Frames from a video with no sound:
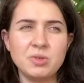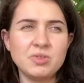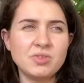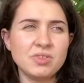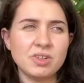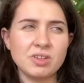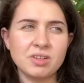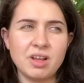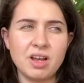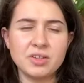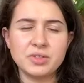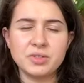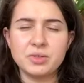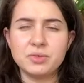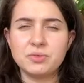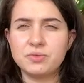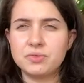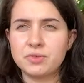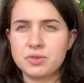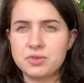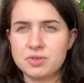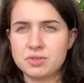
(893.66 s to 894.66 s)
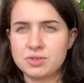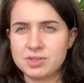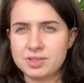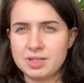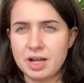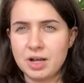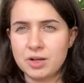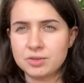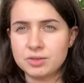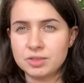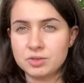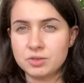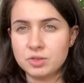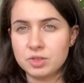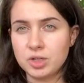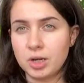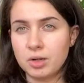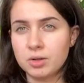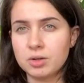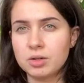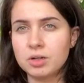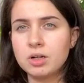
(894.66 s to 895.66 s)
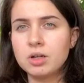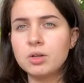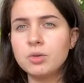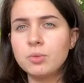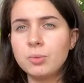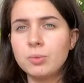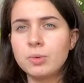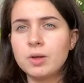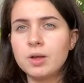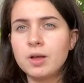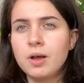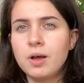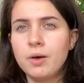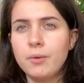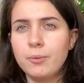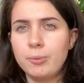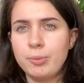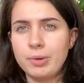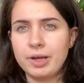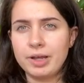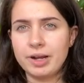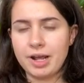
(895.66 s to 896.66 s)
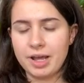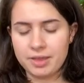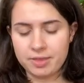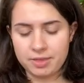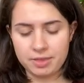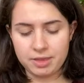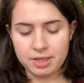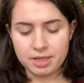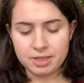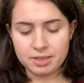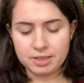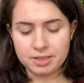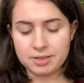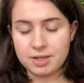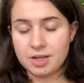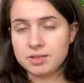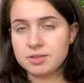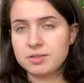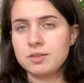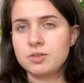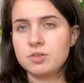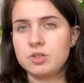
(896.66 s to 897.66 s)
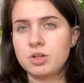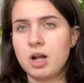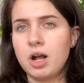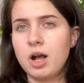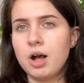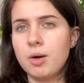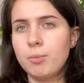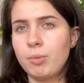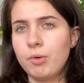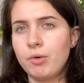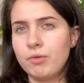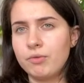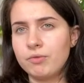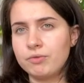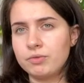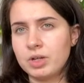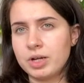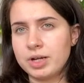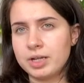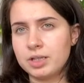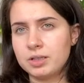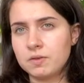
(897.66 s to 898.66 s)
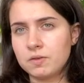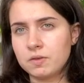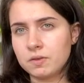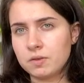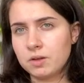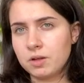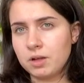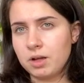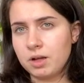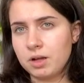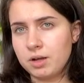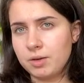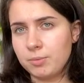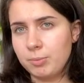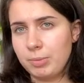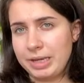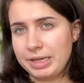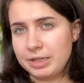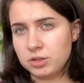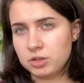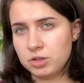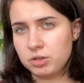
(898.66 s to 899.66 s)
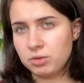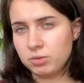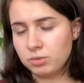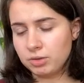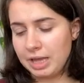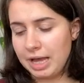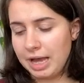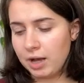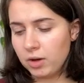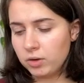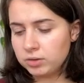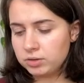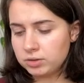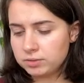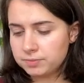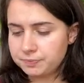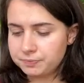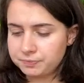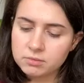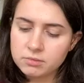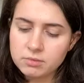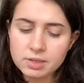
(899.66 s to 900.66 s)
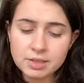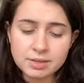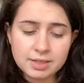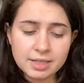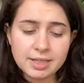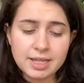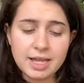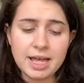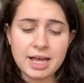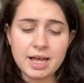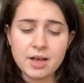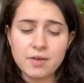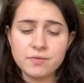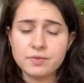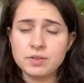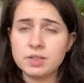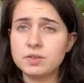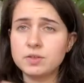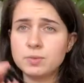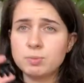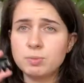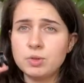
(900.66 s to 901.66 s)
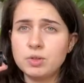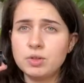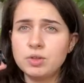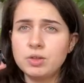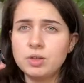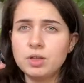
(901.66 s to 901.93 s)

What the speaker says: These are not good for your sound in general, but I think that does the job of not being too loud. Then I have this mute.